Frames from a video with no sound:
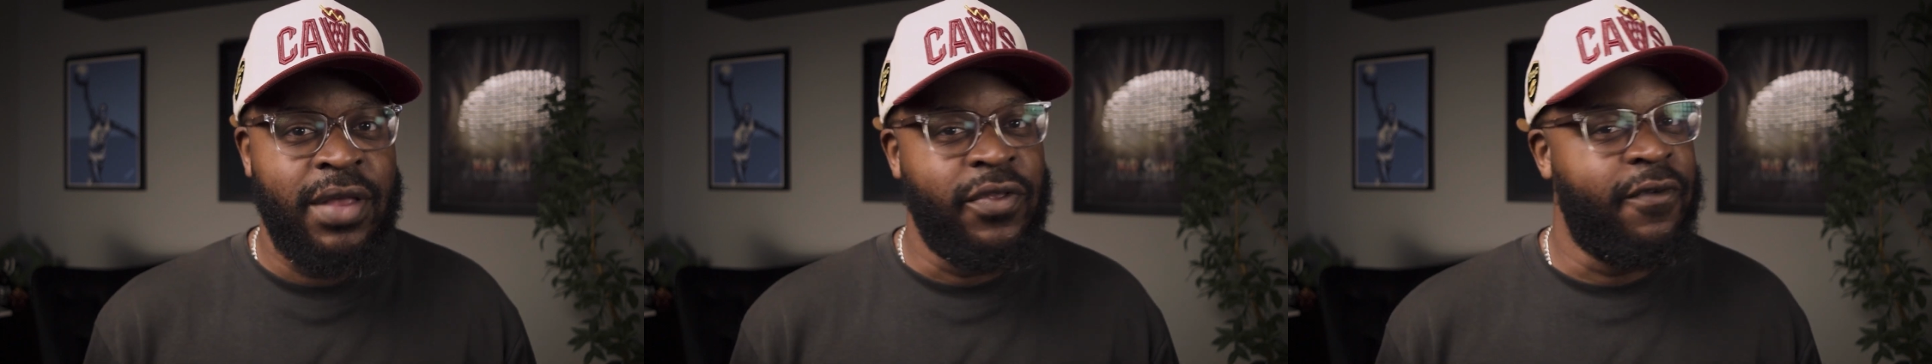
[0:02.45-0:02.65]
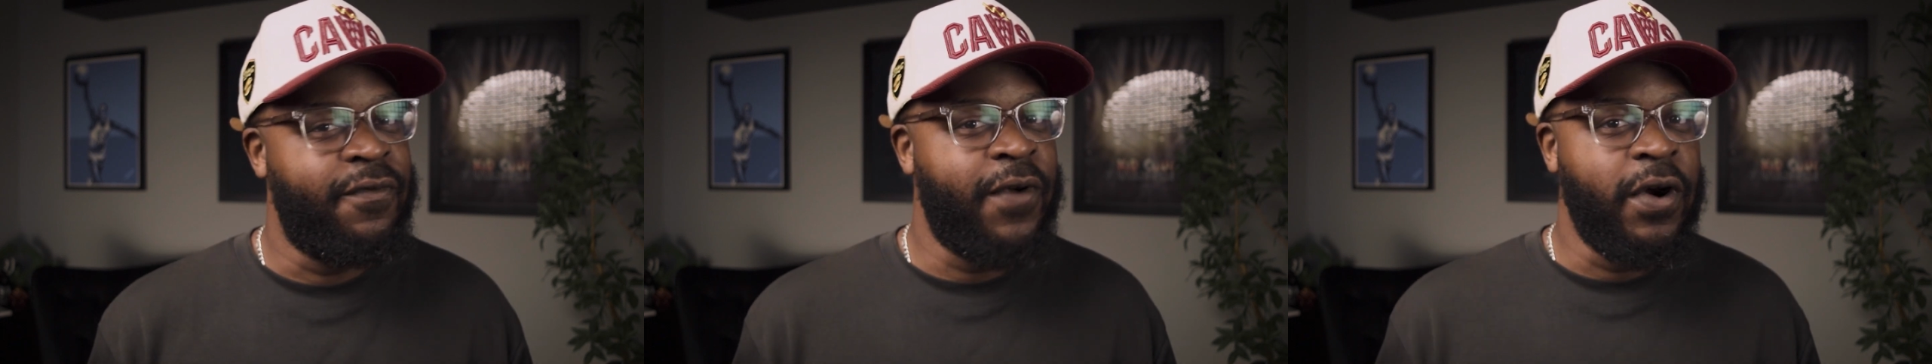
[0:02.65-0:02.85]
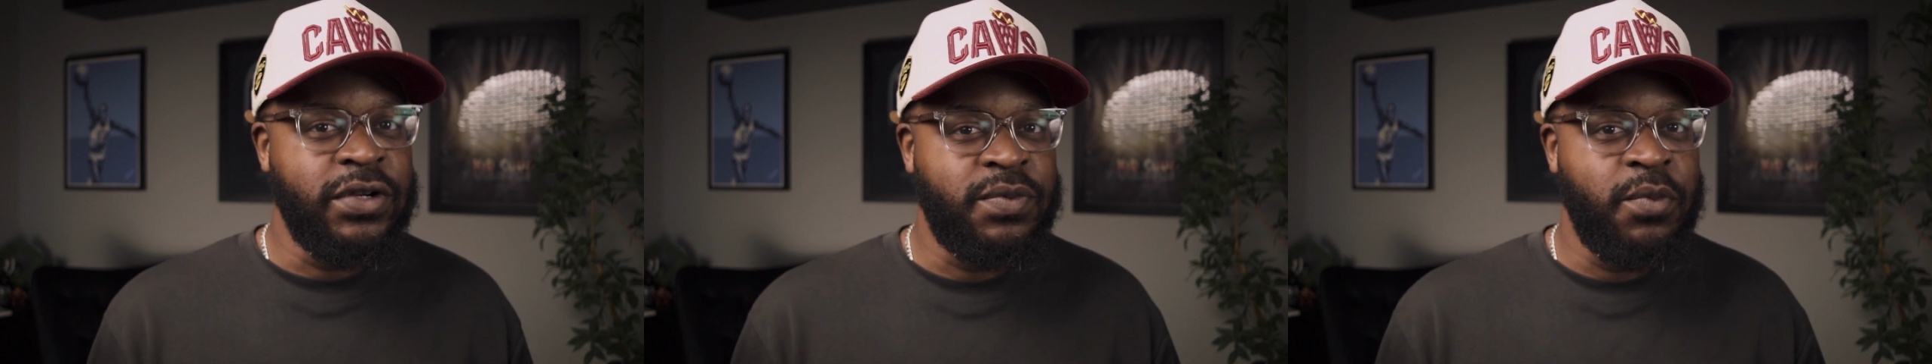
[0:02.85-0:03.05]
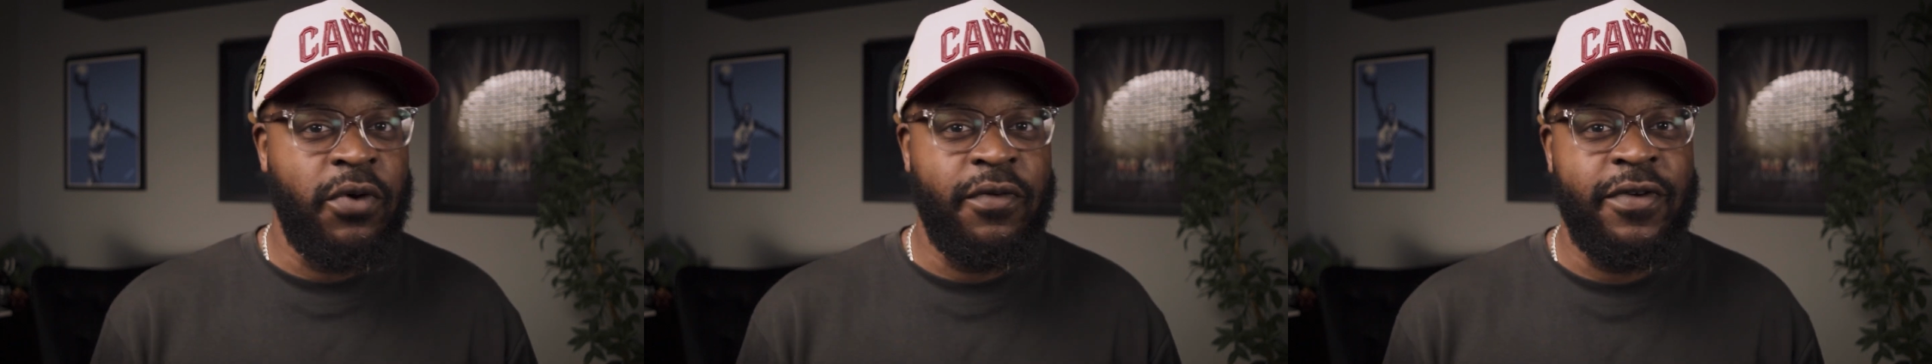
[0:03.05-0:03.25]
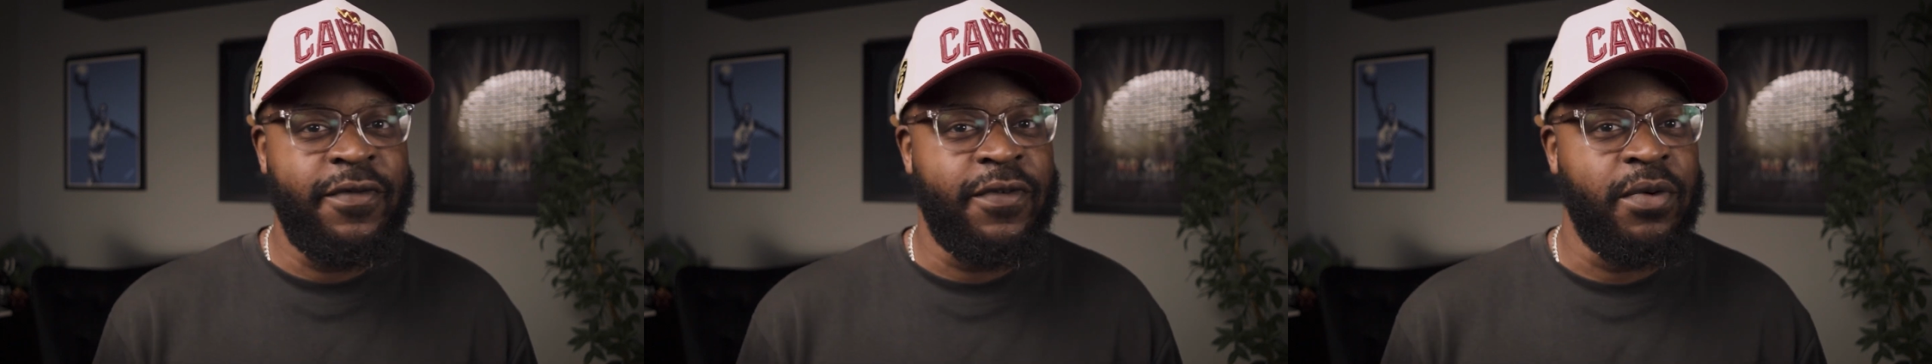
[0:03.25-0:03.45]
The first
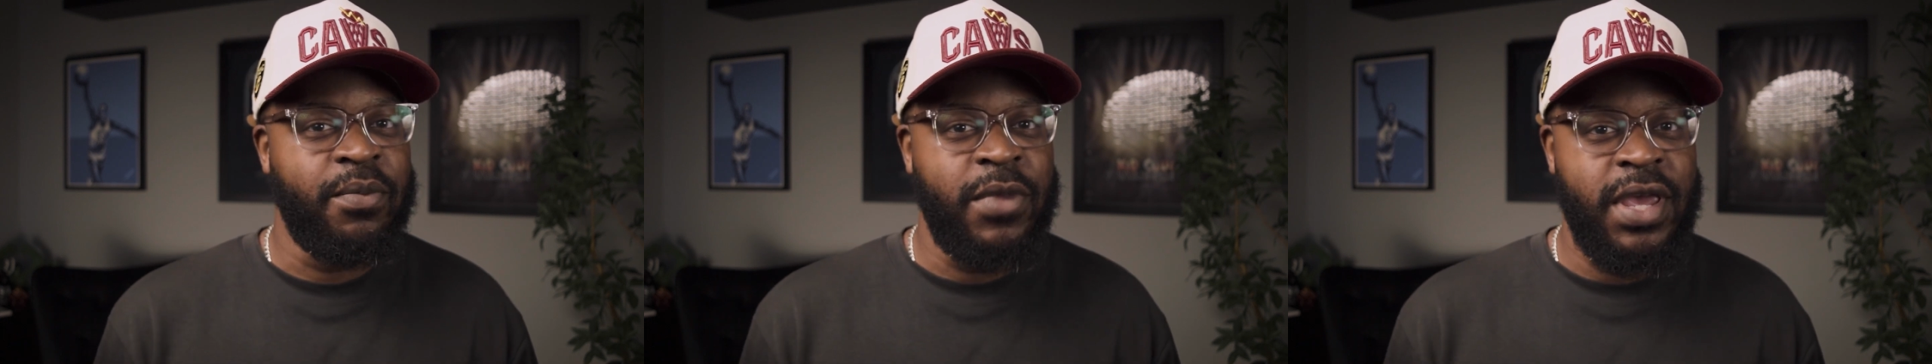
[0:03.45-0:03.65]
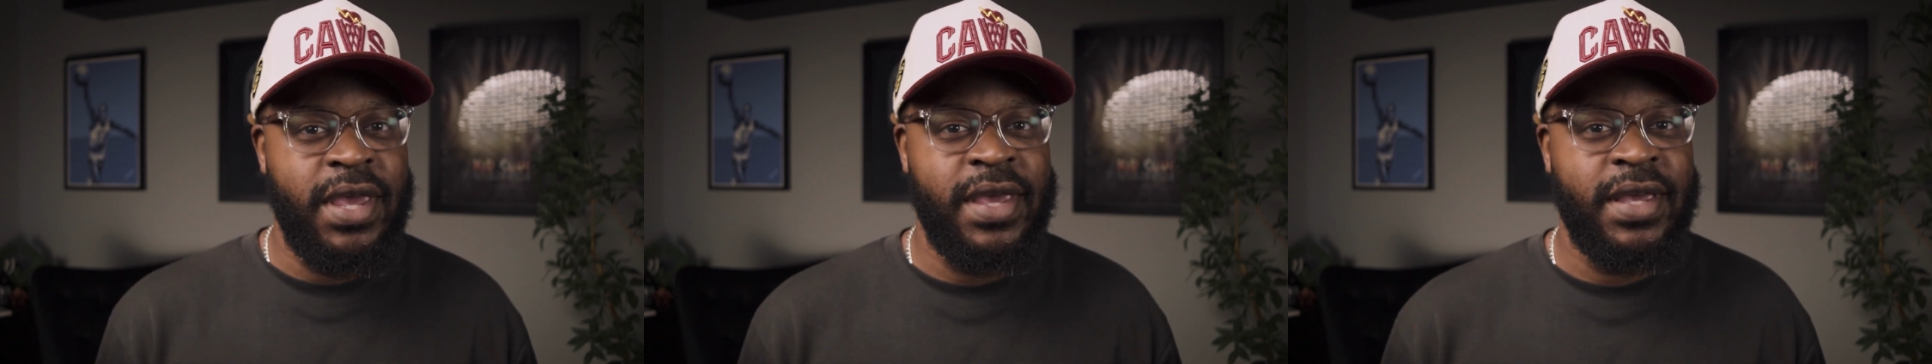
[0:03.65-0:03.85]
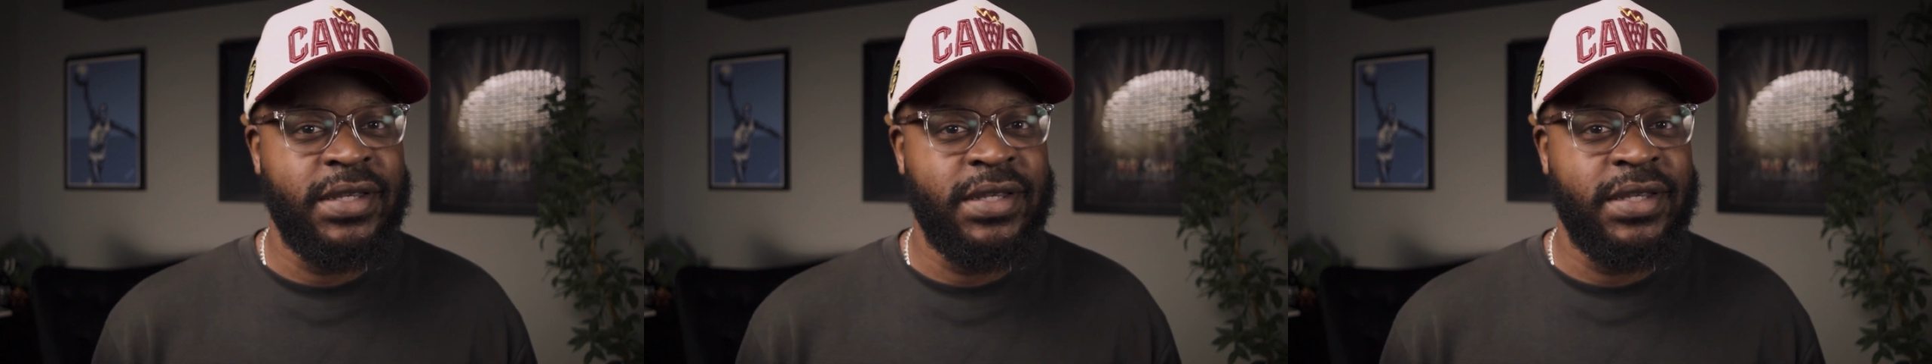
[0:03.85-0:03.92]
movie for me